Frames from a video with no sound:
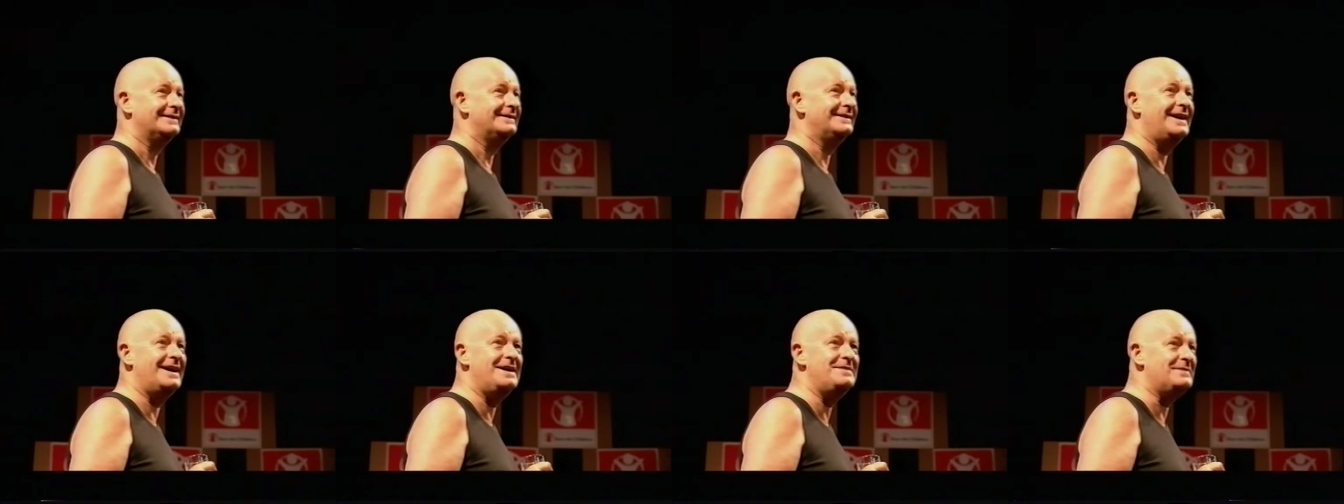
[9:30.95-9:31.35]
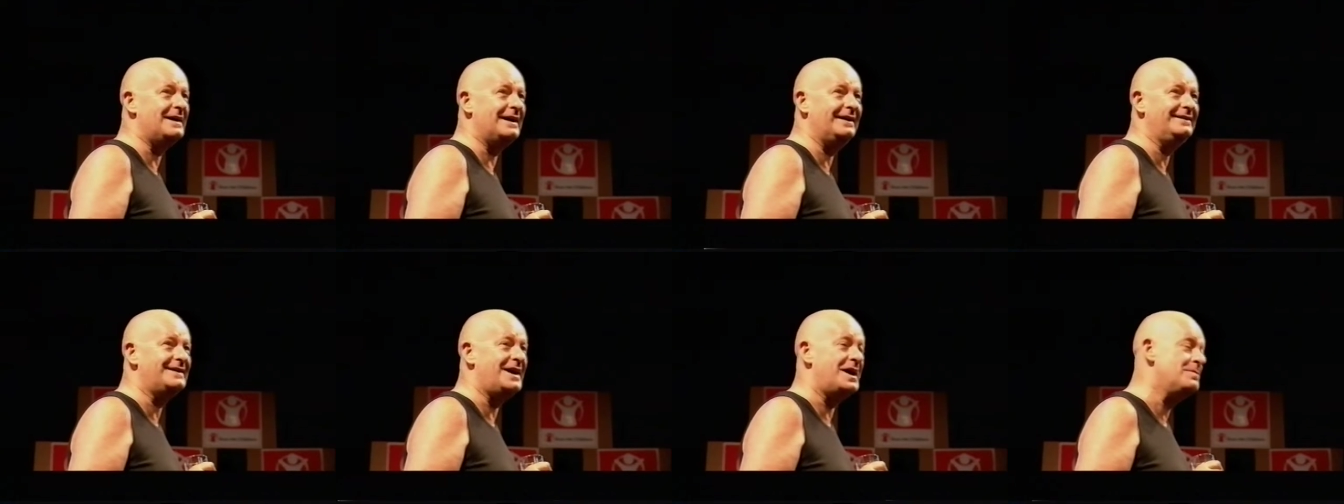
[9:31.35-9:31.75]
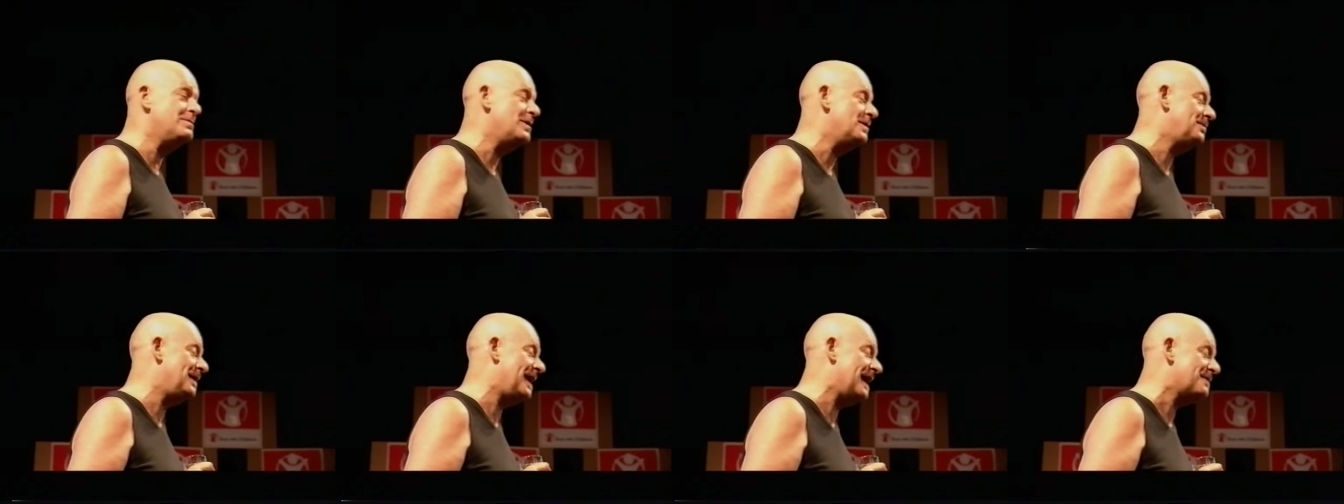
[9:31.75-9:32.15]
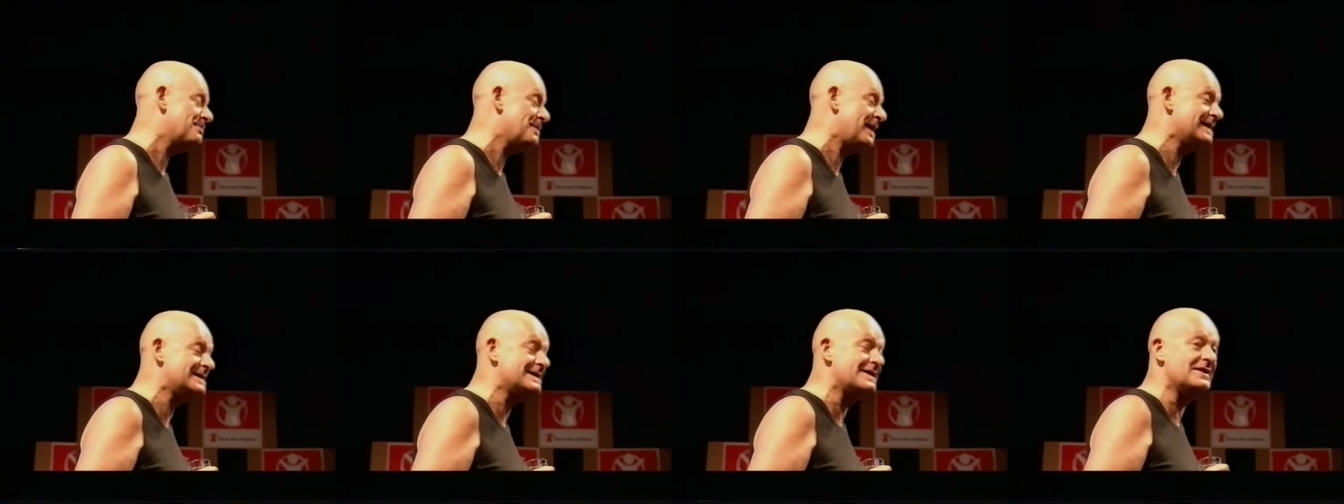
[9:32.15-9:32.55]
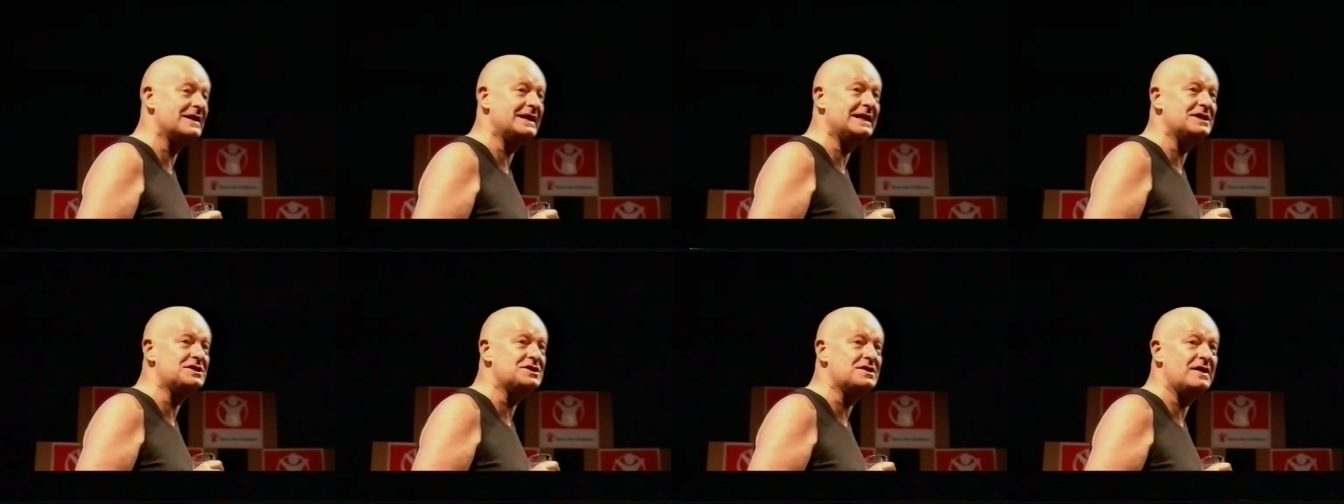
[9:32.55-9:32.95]
No, man, no more black maids in the
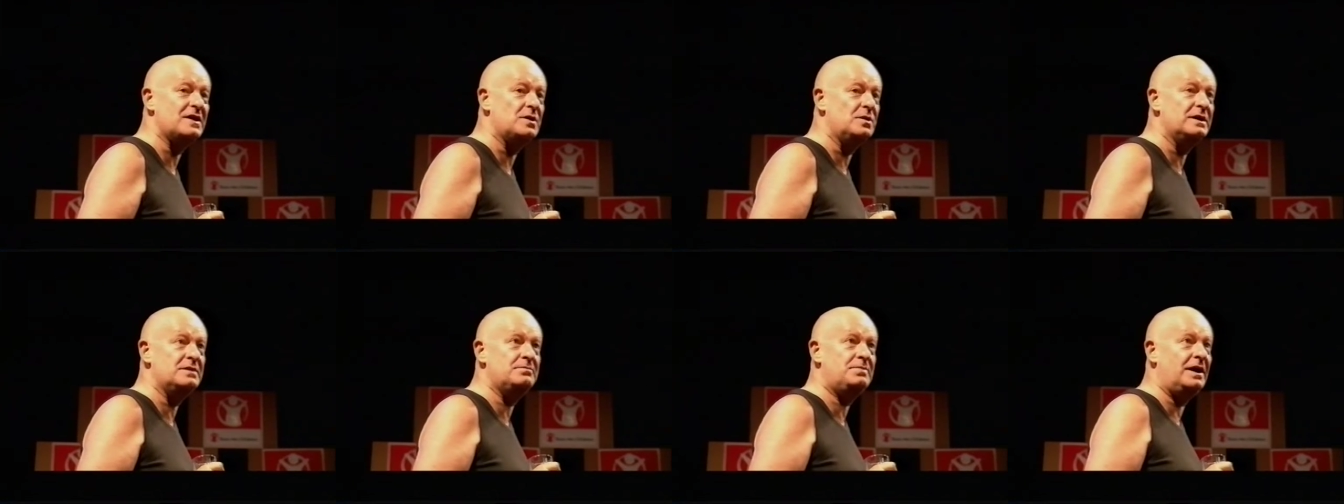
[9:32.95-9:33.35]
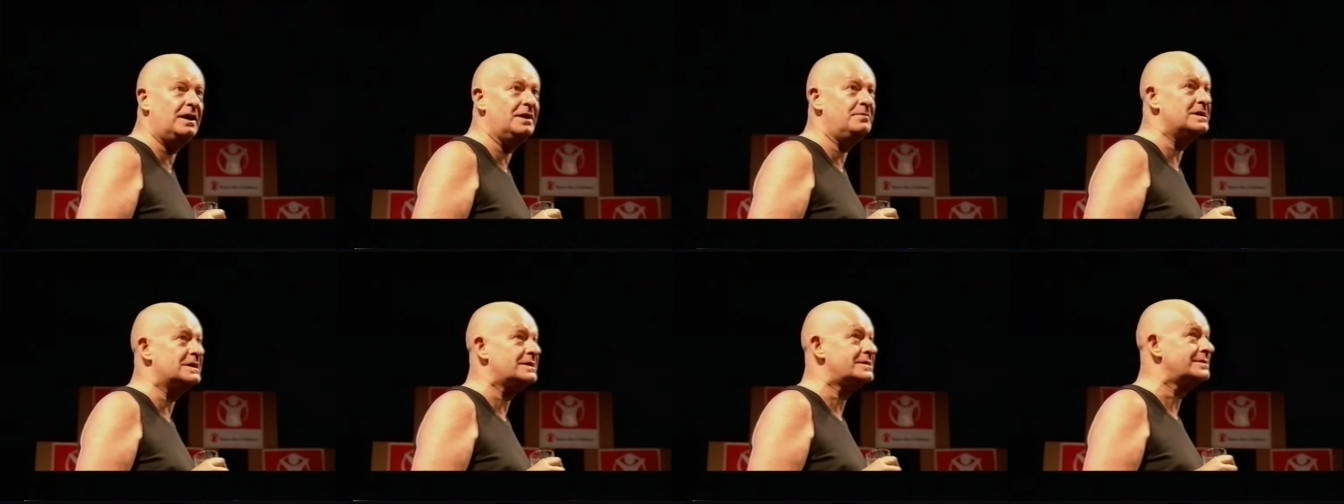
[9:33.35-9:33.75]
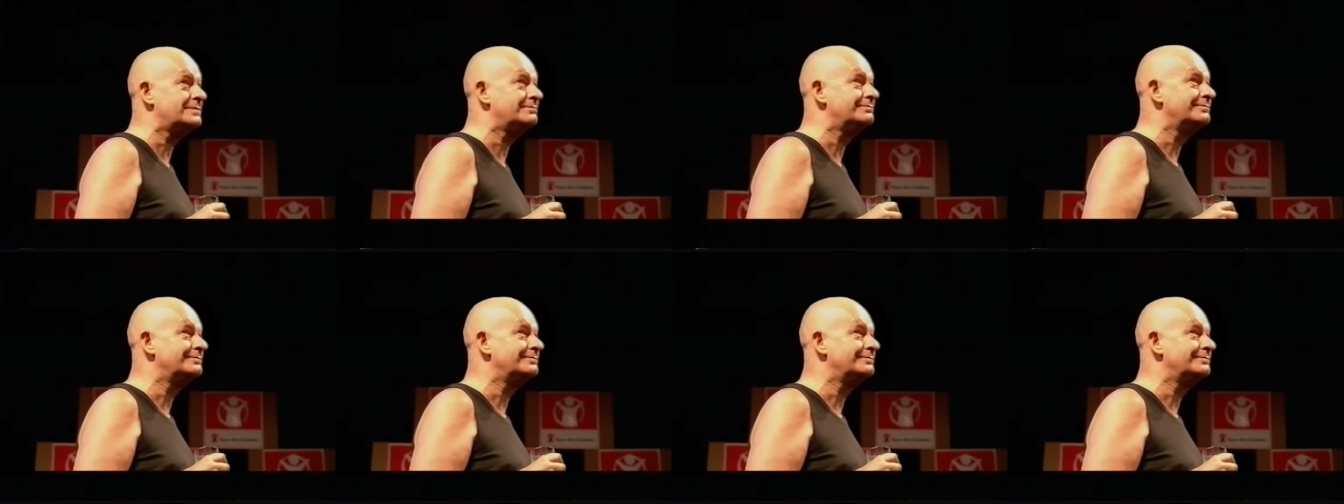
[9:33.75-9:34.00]
kitchen. They're all in Parliament.